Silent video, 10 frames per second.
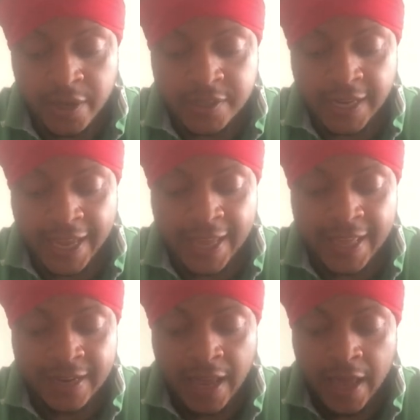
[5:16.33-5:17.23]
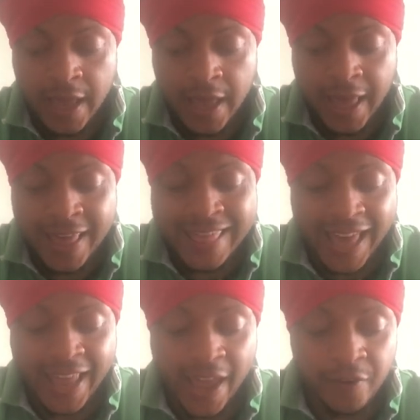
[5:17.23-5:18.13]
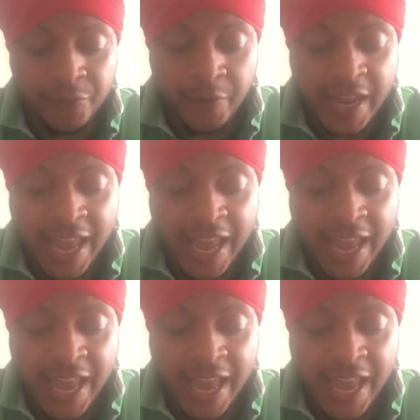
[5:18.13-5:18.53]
to end that every